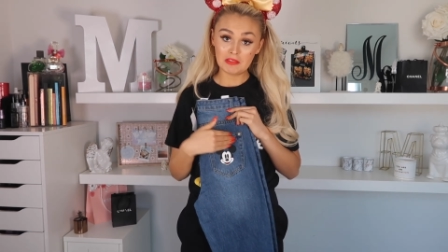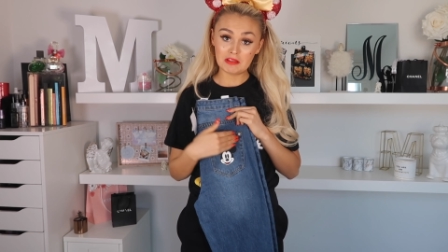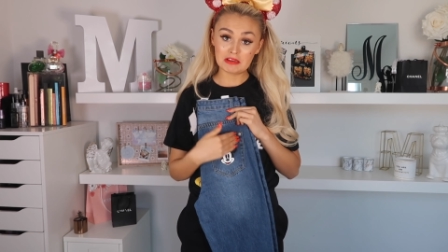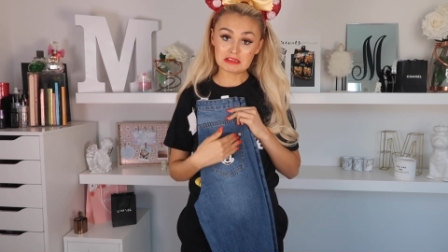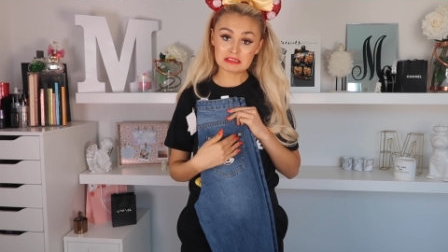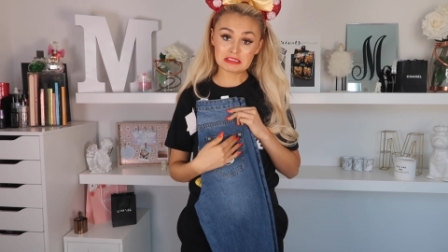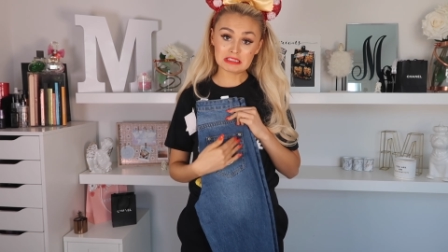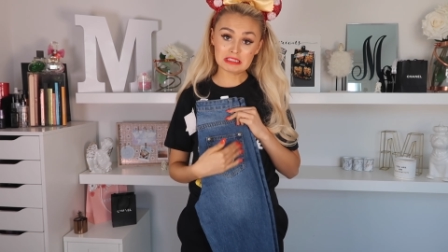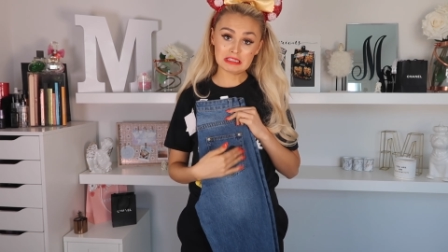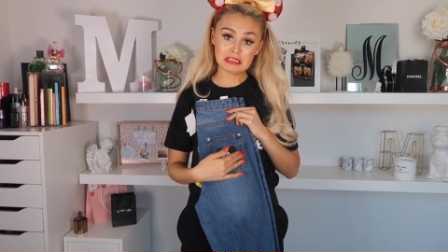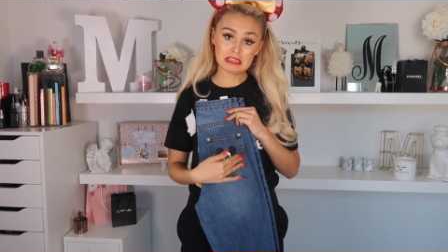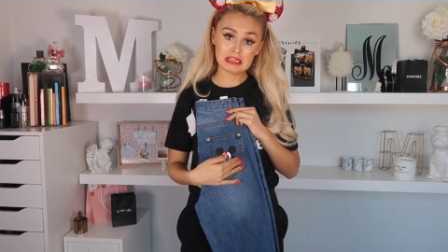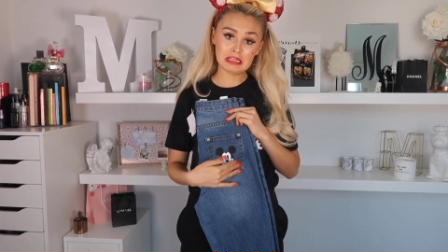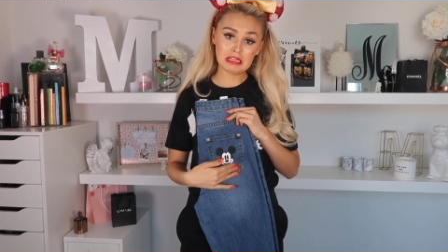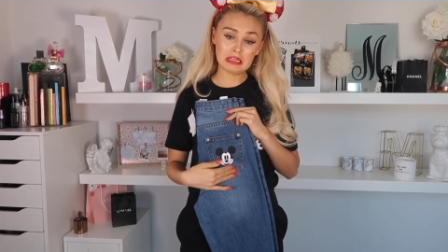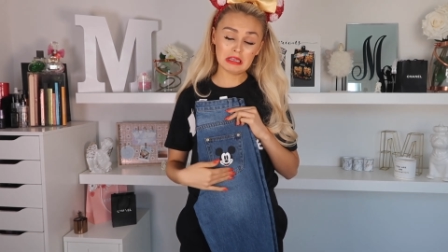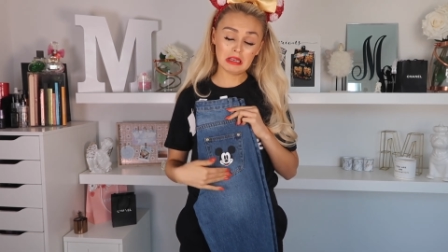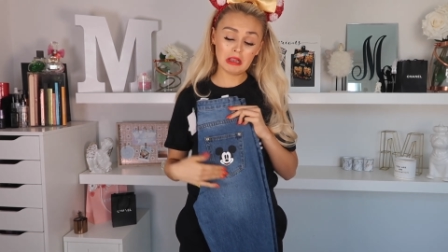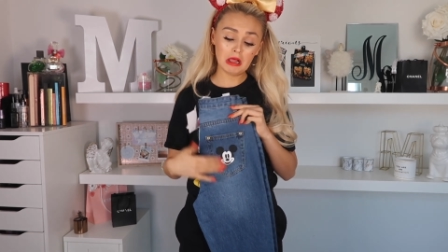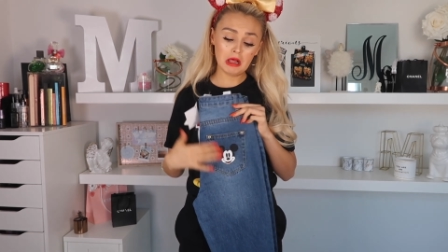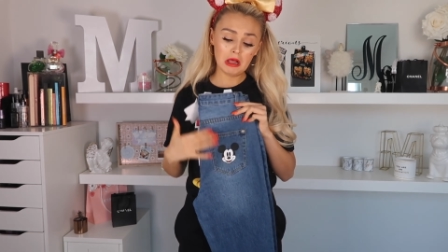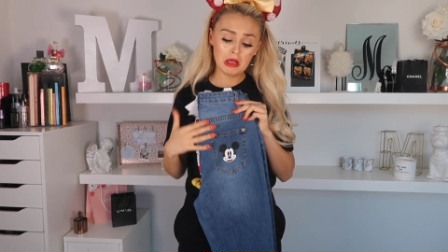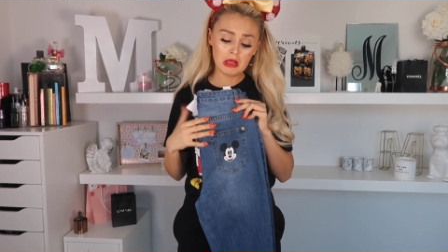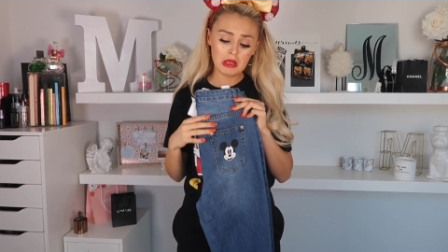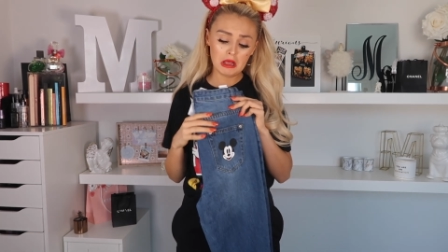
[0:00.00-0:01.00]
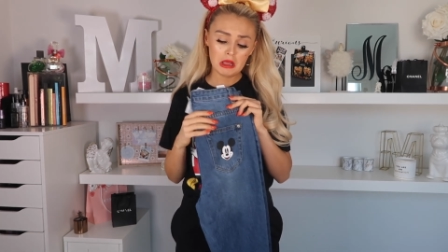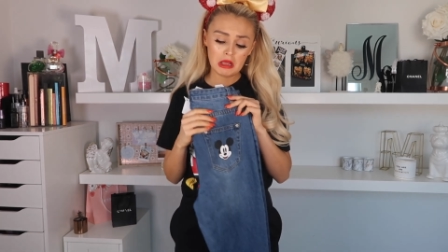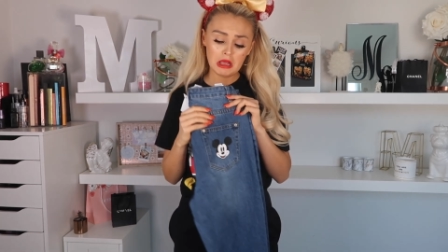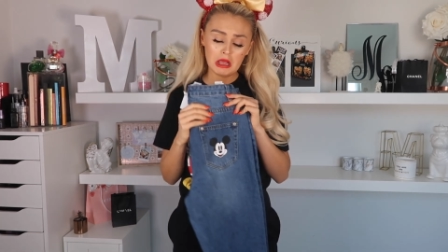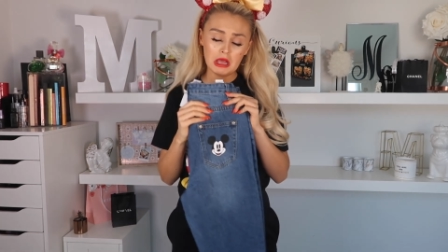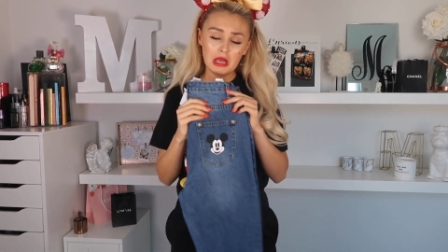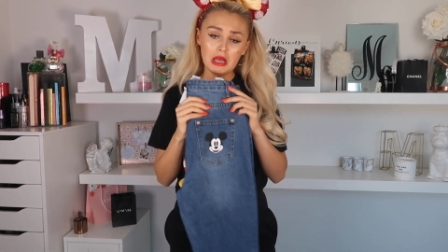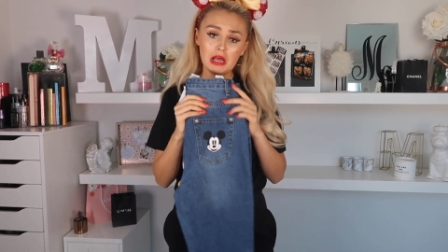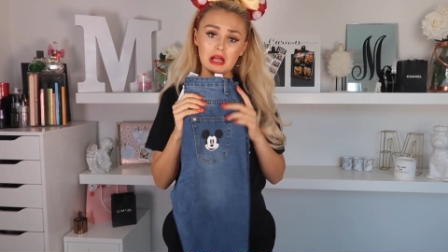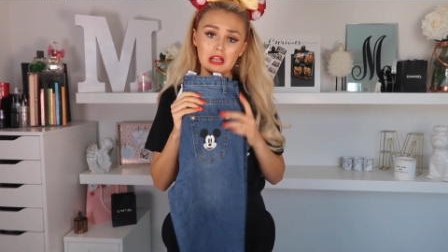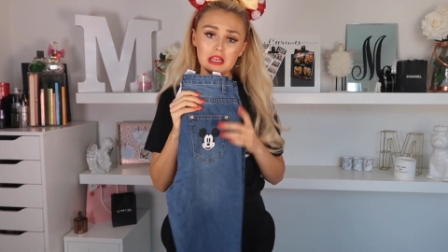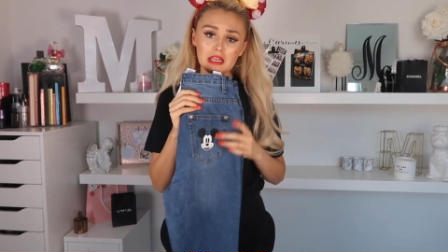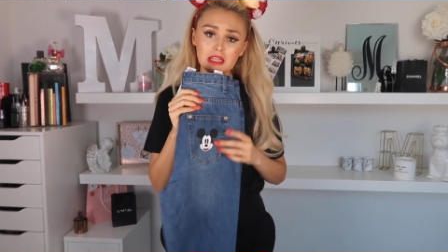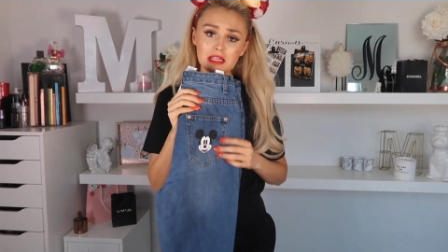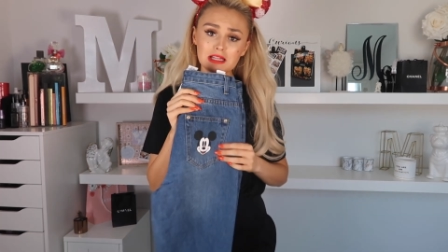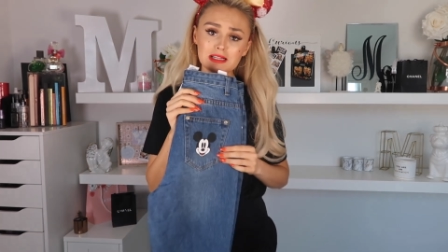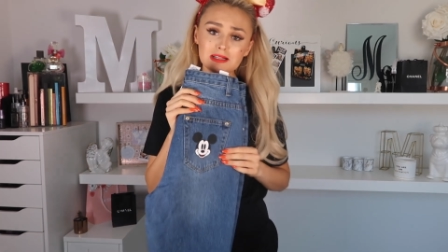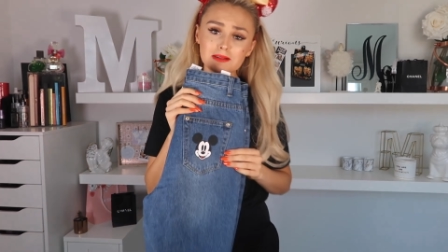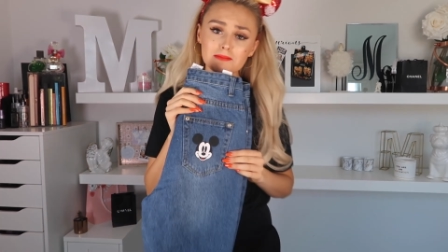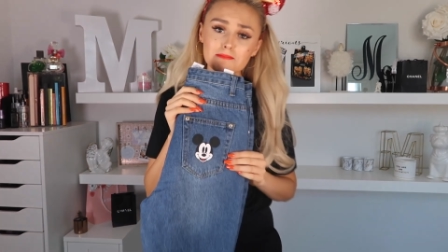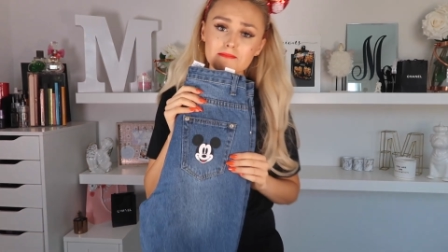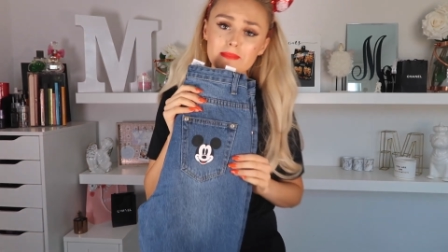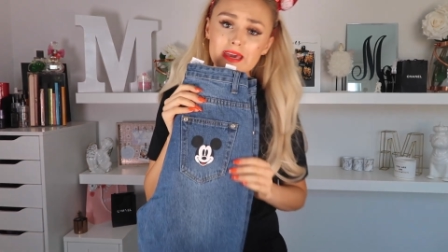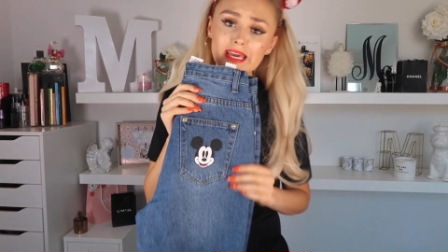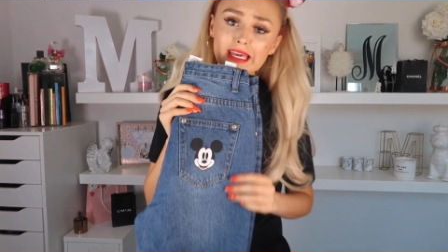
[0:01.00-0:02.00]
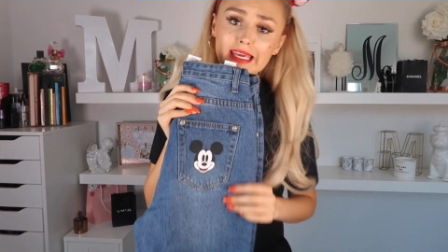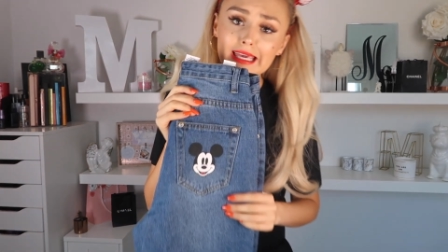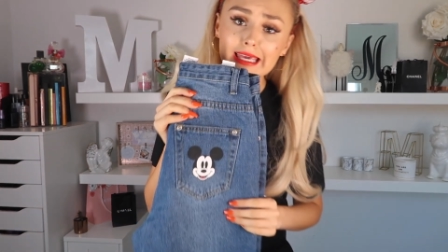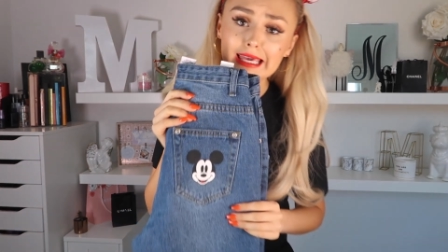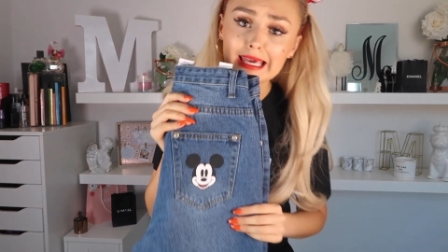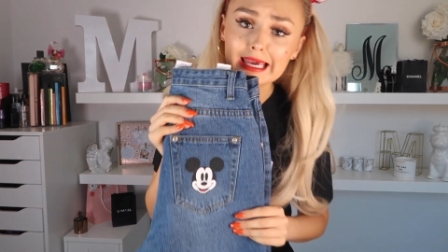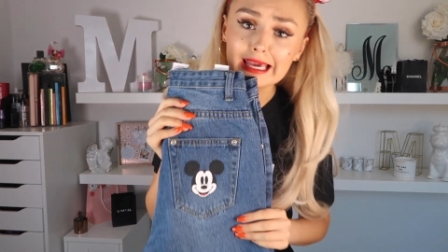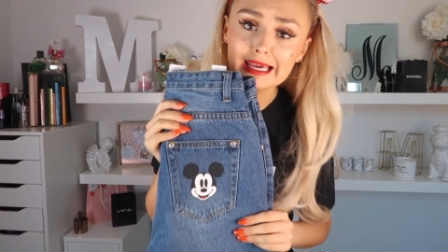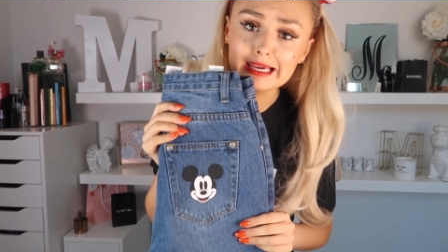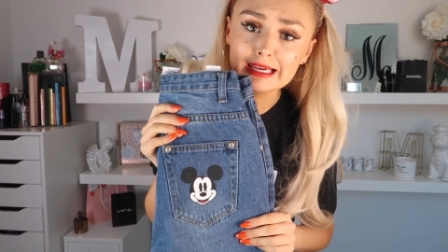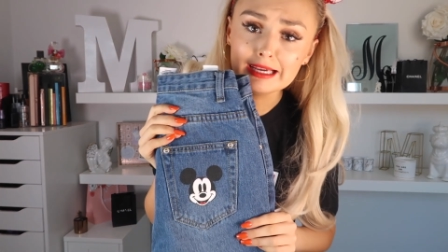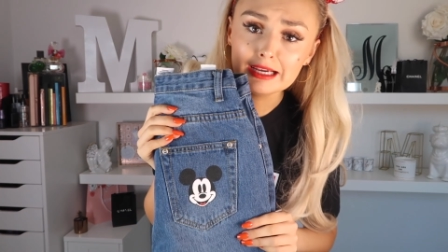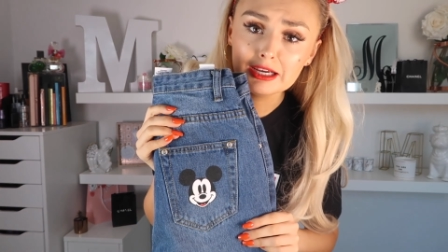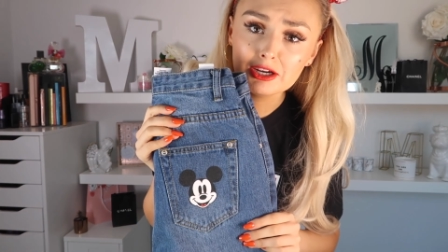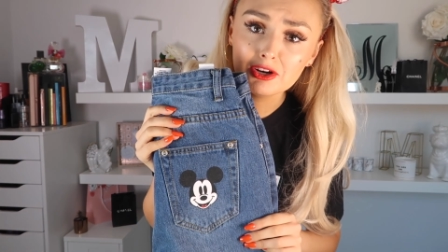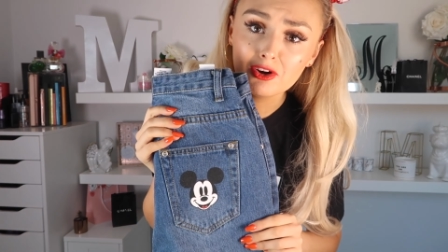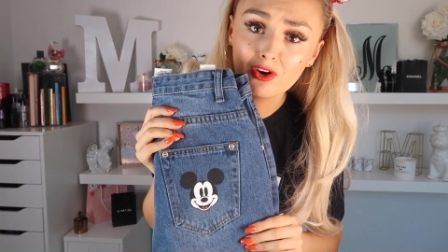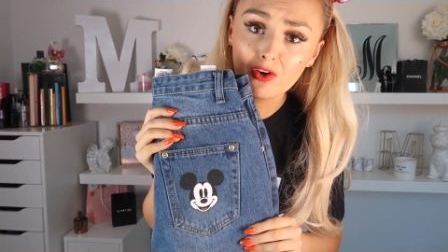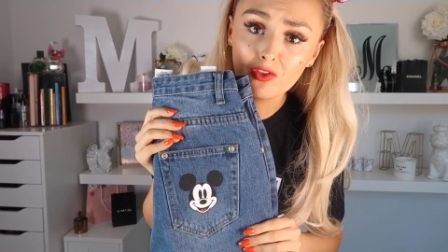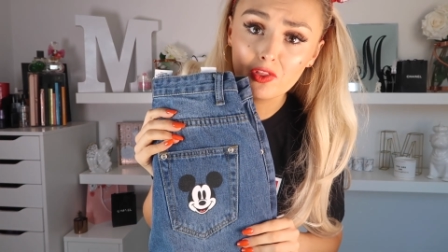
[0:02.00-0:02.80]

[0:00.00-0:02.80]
there's a little a little Mickey